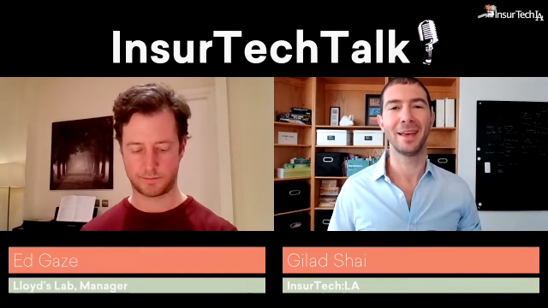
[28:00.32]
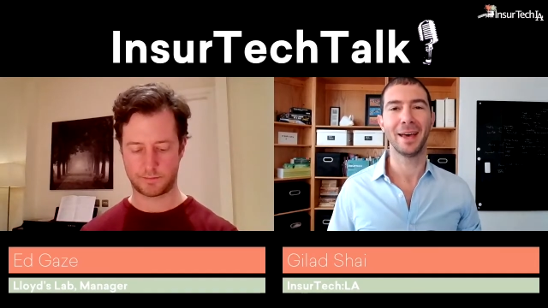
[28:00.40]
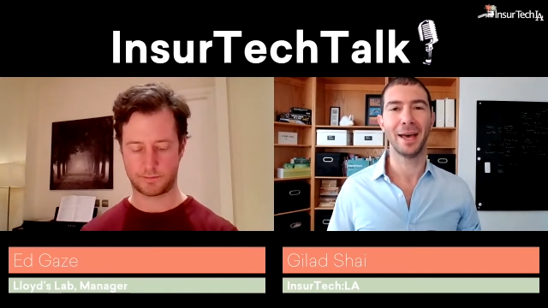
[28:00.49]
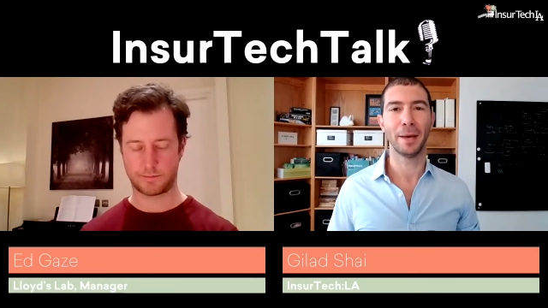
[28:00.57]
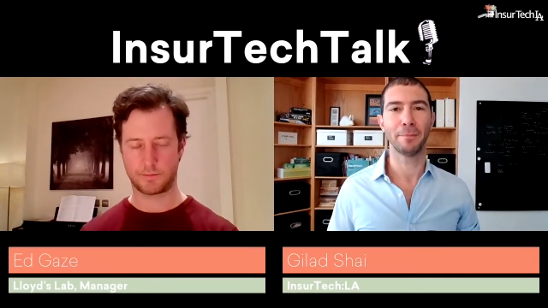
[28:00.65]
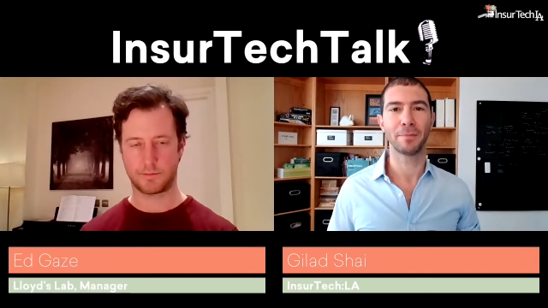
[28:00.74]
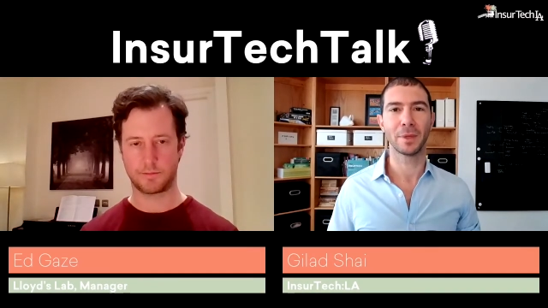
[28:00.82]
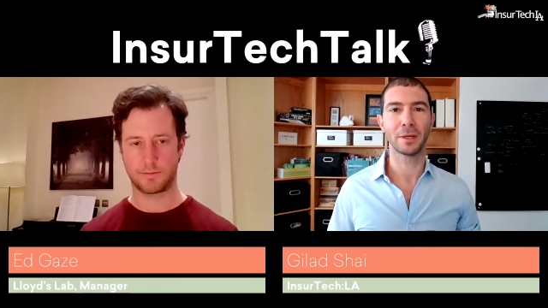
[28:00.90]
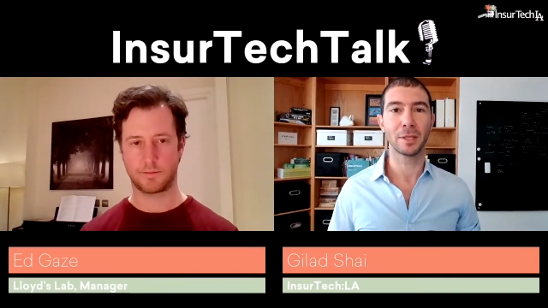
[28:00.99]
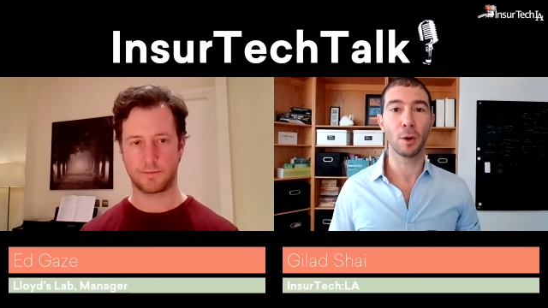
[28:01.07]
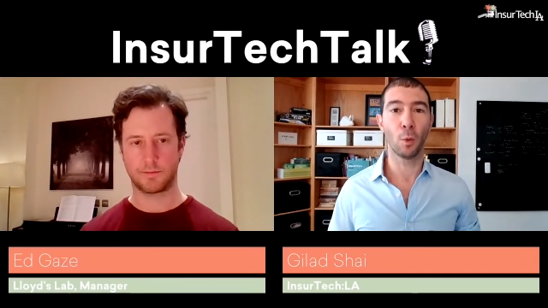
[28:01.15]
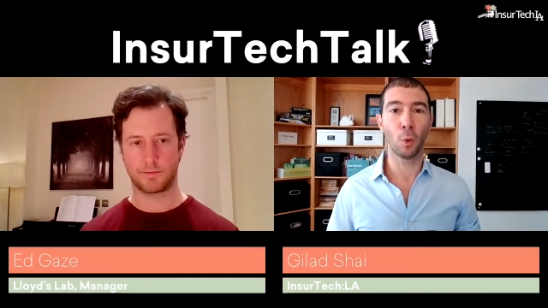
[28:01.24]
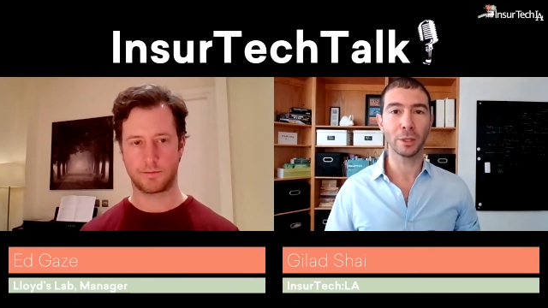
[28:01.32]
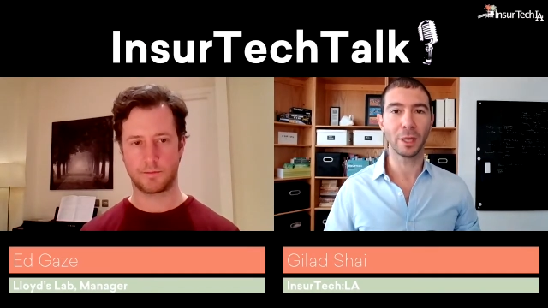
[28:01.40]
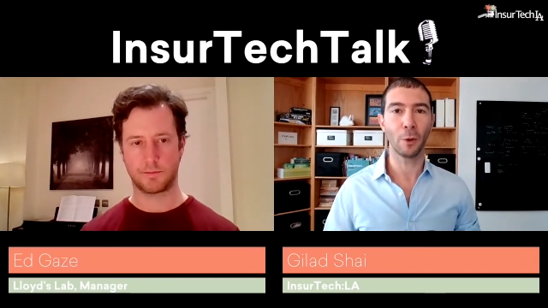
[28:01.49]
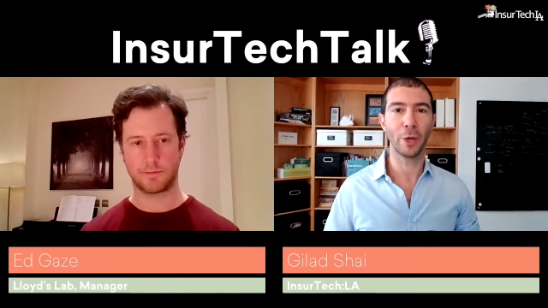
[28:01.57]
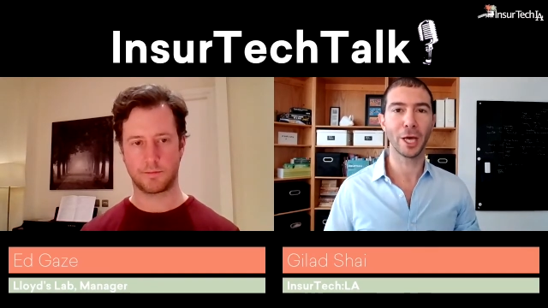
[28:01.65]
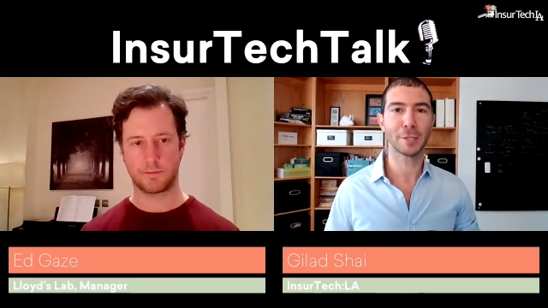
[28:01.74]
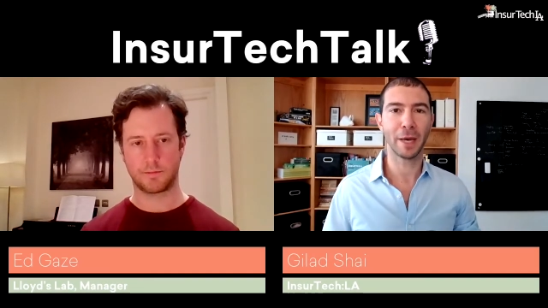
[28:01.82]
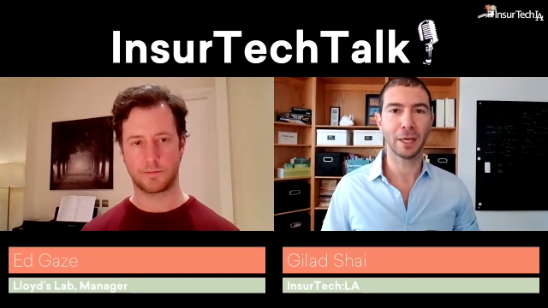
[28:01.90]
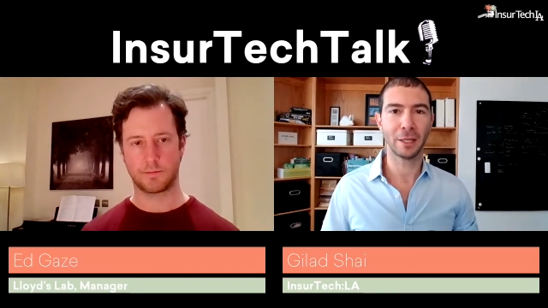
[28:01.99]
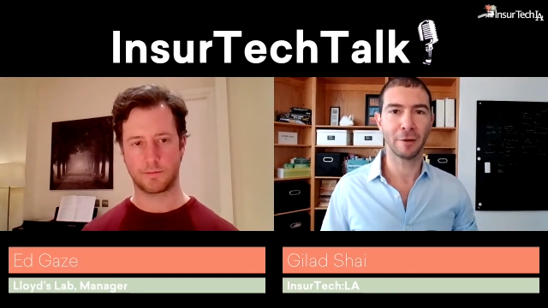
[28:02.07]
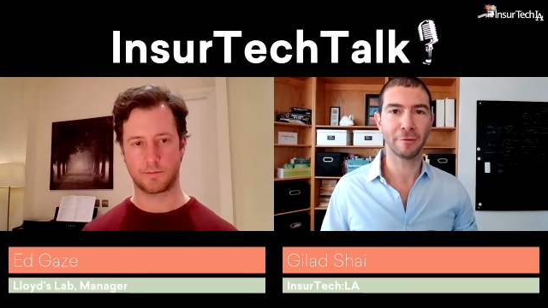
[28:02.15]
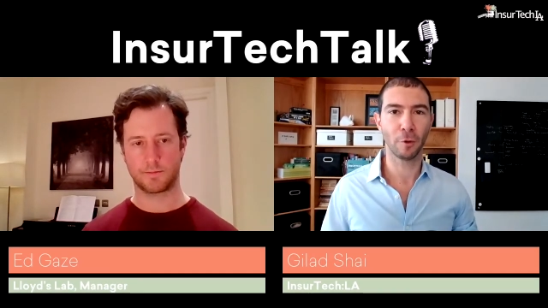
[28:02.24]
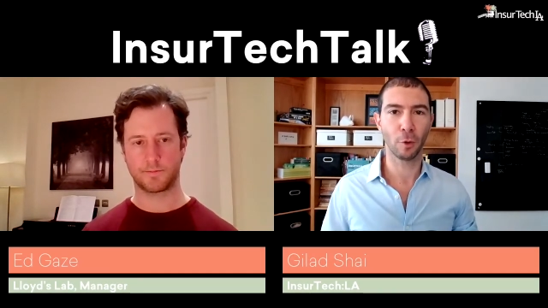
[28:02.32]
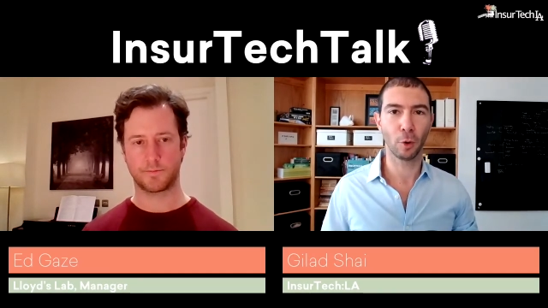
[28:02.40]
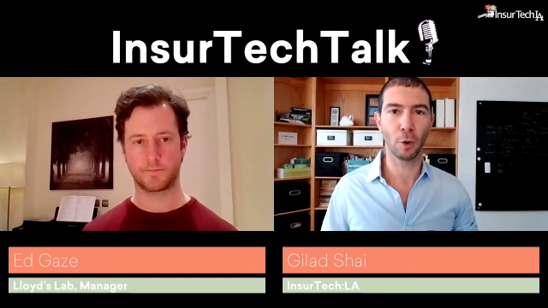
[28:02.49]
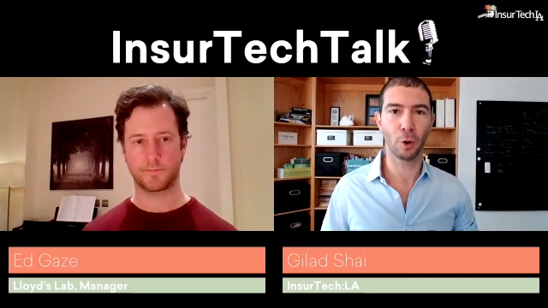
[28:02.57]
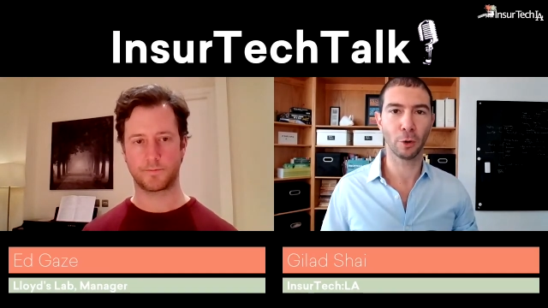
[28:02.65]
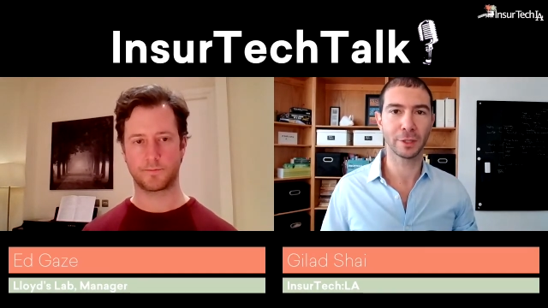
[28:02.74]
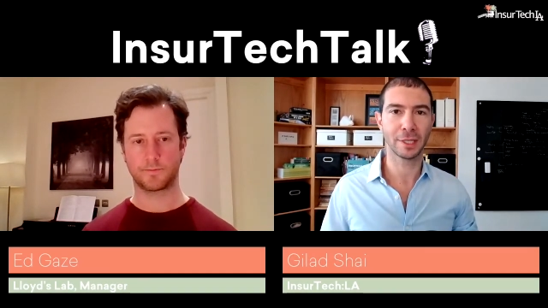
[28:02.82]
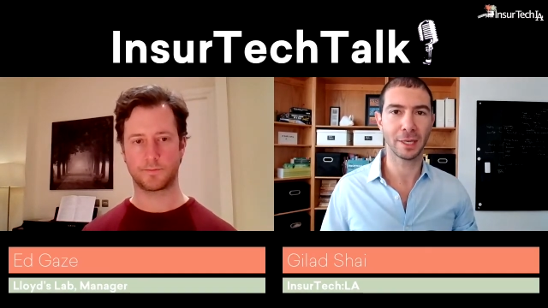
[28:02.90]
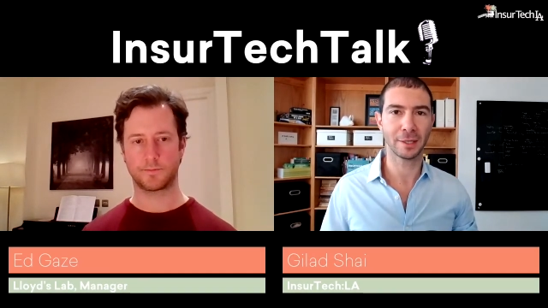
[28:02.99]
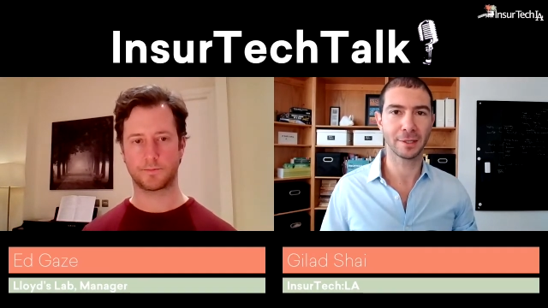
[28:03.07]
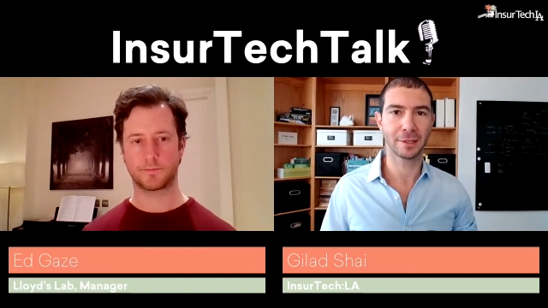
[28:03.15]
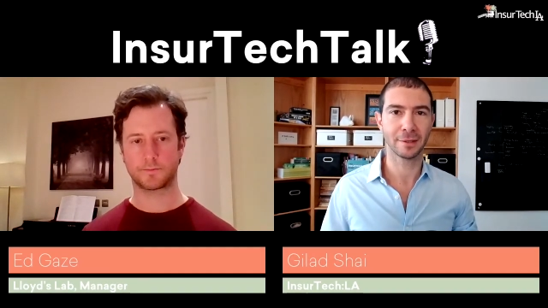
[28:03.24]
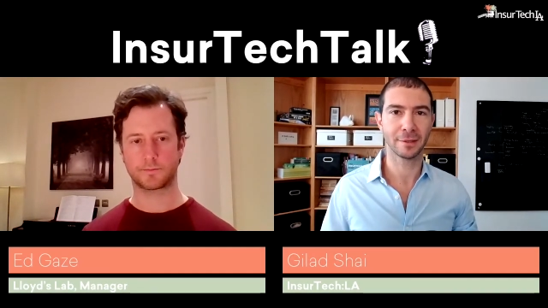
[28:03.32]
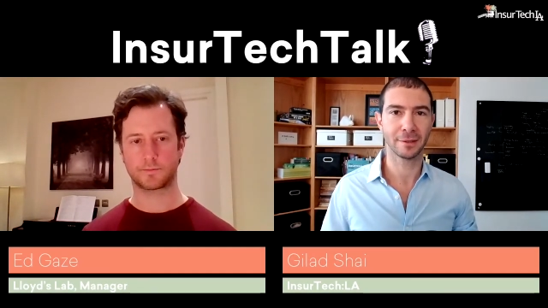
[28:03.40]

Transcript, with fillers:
Speaker 1: Um, so, what are we expecting for cohort six?